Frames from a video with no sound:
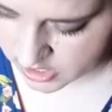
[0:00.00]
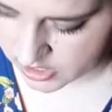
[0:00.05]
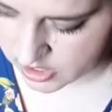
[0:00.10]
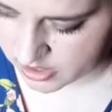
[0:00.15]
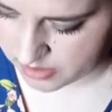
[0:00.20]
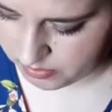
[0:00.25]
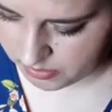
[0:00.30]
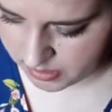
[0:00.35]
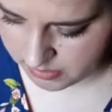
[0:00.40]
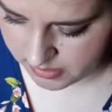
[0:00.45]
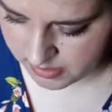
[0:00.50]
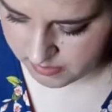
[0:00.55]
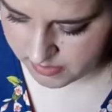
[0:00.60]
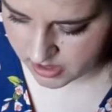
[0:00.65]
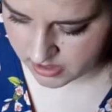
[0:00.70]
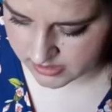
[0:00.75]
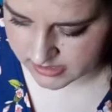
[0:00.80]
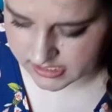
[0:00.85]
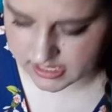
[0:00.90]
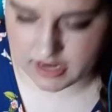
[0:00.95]
I got a premium
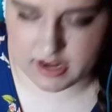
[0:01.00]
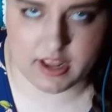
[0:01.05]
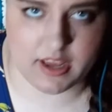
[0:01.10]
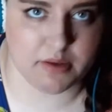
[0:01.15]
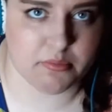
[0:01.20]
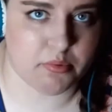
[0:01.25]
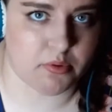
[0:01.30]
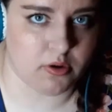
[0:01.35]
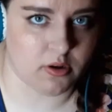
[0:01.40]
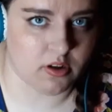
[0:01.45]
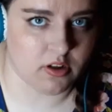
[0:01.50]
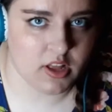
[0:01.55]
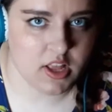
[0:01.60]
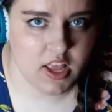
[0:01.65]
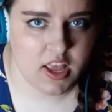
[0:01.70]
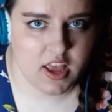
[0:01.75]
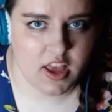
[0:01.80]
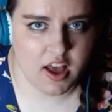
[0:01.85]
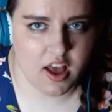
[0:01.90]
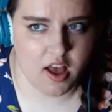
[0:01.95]
box in April.
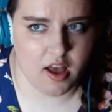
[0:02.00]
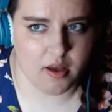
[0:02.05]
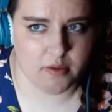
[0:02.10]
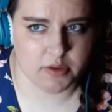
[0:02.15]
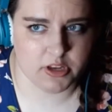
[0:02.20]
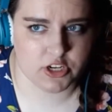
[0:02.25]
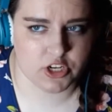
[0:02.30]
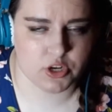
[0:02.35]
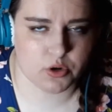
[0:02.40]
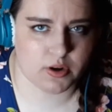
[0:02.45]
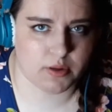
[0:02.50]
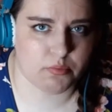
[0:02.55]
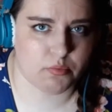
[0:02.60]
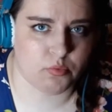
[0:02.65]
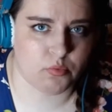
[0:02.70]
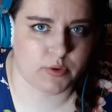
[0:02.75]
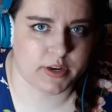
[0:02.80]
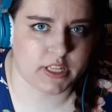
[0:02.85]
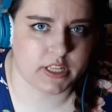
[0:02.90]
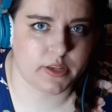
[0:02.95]
It showed up
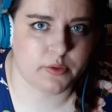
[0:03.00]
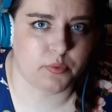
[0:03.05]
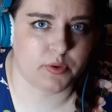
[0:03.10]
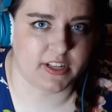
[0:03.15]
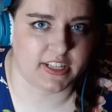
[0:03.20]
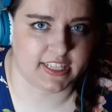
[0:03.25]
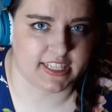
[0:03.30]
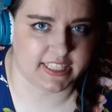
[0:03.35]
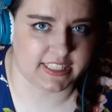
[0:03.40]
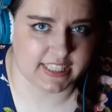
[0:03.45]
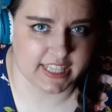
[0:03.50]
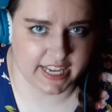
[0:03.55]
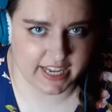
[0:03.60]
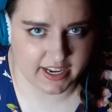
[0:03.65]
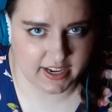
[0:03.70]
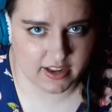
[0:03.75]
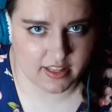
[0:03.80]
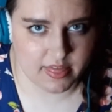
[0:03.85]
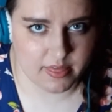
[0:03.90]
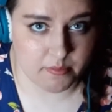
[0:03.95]
really, really
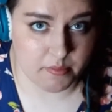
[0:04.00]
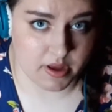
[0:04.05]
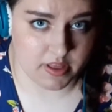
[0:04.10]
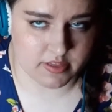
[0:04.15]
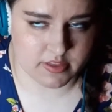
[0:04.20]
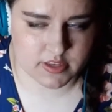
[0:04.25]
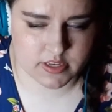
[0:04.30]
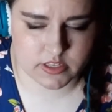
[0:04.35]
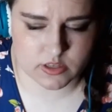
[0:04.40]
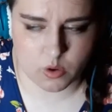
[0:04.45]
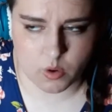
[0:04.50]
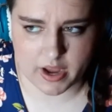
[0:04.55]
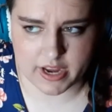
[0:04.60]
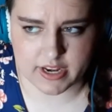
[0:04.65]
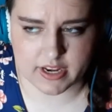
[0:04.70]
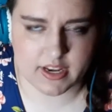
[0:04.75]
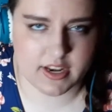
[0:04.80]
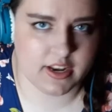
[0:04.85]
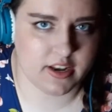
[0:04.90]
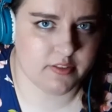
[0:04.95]
late in the month. So I
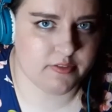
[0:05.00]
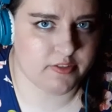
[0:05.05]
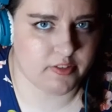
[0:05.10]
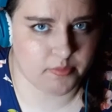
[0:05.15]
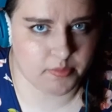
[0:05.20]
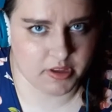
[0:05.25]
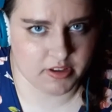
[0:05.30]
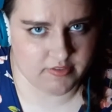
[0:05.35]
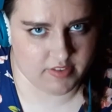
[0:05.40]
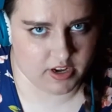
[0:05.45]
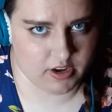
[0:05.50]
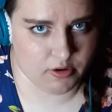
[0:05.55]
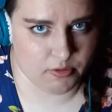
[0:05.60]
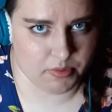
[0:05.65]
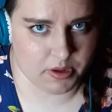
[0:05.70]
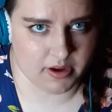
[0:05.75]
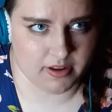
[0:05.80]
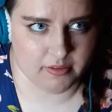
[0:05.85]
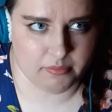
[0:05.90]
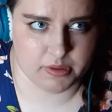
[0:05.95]
didn't end up filming a video
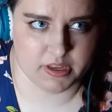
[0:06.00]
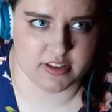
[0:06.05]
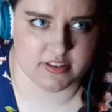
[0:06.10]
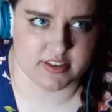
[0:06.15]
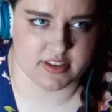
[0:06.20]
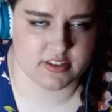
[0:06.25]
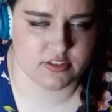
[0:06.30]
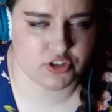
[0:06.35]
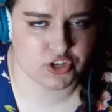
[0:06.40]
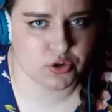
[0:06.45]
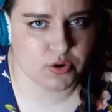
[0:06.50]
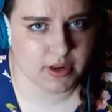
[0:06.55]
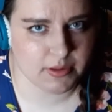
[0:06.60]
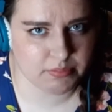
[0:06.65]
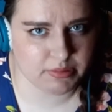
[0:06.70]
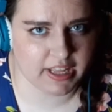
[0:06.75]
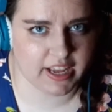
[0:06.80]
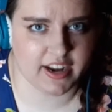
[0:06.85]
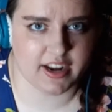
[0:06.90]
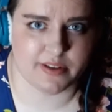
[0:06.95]
about it because it showed
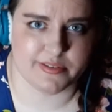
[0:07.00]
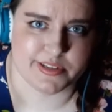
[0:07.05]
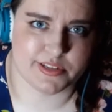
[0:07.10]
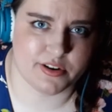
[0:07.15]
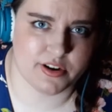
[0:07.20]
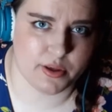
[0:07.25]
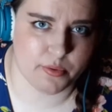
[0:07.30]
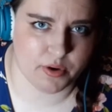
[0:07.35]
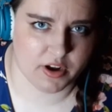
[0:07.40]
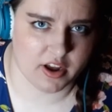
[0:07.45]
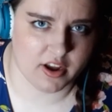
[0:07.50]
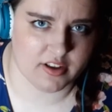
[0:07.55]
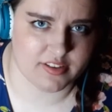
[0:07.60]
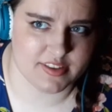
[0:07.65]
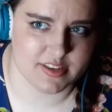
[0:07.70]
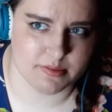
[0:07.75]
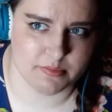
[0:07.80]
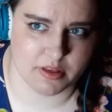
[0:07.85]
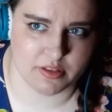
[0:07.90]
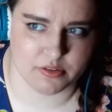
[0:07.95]
up late. I was already working
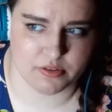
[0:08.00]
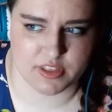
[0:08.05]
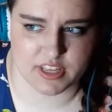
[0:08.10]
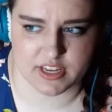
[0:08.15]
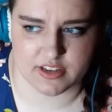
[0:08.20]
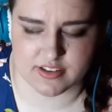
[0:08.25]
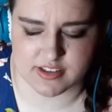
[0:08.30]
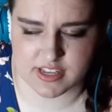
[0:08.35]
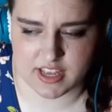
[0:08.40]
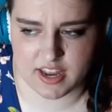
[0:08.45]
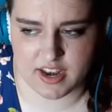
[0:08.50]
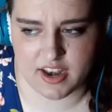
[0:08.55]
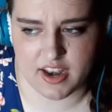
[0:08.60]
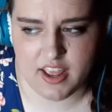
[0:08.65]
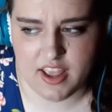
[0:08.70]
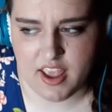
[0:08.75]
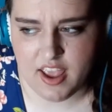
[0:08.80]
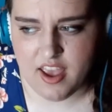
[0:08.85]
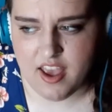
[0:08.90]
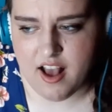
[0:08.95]
on some other things, and
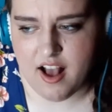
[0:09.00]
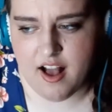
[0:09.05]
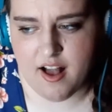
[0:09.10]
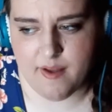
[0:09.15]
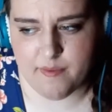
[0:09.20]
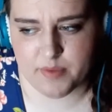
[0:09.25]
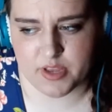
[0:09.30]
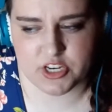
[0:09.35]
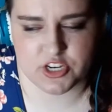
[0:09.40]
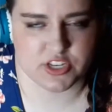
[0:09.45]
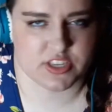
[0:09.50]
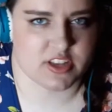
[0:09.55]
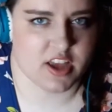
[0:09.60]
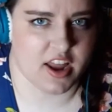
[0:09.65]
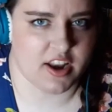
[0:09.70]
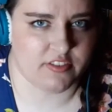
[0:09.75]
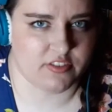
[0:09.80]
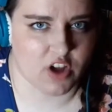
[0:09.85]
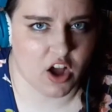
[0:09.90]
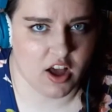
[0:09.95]
it just
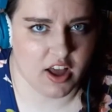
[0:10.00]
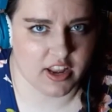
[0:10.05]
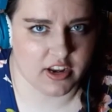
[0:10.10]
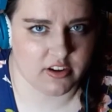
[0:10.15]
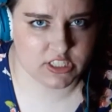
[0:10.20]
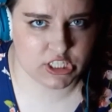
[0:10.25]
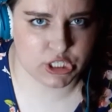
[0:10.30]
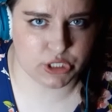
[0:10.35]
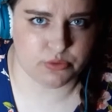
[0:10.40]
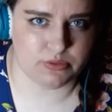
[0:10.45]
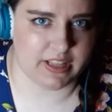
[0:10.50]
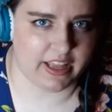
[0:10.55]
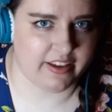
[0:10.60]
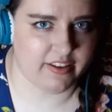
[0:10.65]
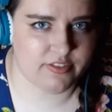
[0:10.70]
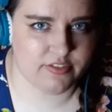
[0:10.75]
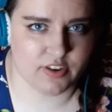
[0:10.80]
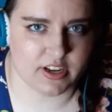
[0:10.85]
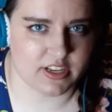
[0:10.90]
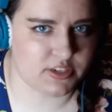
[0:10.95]
kind of got too
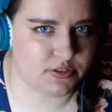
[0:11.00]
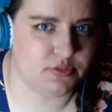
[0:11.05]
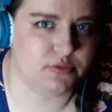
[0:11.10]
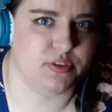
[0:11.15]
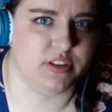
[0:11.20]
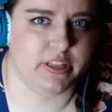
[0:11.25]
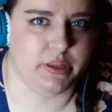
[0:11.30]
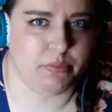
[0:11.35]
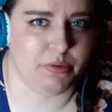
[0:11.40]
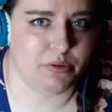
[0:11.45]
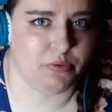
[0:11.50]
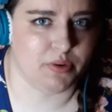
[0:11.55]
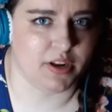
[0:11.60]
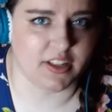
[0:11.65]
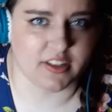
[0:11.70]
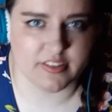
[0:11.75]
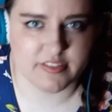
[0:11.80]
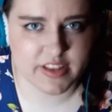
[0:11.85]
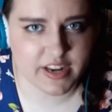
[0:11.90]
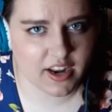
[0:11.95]
late for it to really be
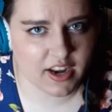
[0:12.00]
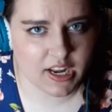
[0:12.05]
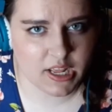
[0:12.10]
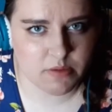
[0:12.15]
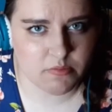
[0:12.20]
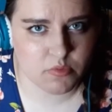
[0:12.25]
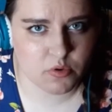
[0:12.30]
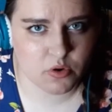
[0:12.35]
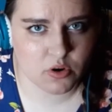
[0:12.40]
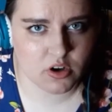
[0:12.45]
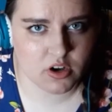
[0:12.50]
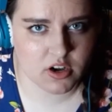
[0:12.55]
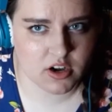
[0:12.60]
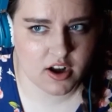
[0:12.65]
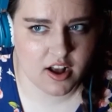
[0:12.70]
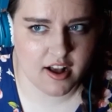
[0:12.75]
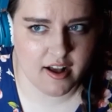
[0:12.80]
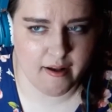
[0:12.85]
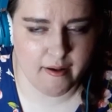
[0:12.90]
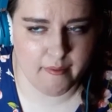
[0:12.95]
relevant
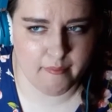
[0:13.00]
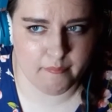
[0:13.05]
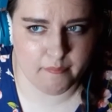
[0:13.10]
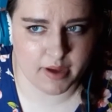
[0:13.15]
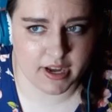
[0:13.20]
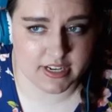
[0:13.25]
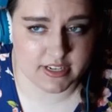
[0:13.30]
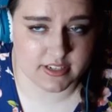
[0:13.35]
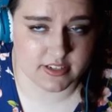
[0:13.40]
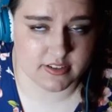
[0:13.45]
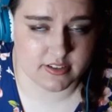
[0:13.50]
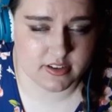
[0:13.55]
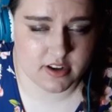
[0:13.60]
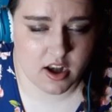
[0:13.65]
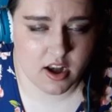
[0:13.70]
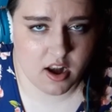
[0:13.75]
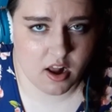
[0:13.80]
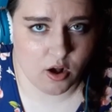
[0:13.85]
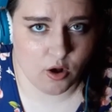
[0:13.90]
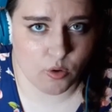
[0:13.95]
anymore. I did
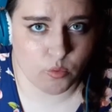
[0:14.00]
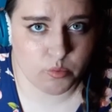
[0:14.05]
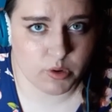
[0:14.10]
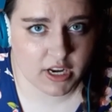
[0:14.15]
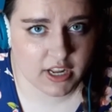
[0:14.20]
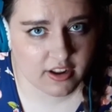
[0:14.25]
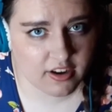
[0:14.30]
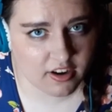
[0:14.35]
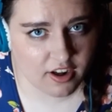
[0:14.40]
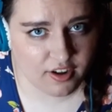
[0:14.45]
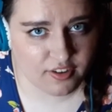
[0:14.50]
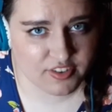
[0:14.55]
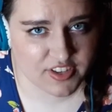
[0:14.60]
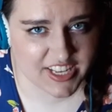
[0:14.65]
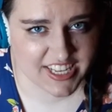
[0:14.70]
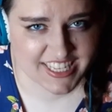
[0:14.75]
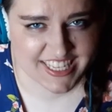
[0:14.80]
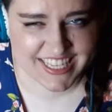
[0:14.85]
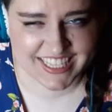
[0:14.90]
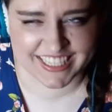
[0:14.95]
open it,
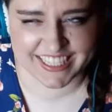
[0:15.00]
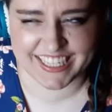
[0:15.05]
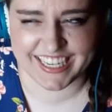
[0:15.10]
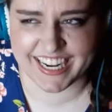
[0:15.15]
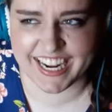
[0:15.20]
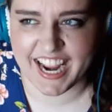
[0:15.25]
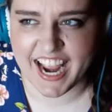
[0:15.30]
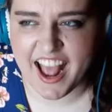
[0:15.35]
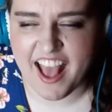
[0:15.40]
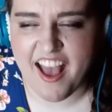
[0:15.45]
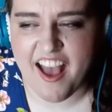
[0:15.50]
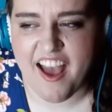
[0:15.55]
obviously.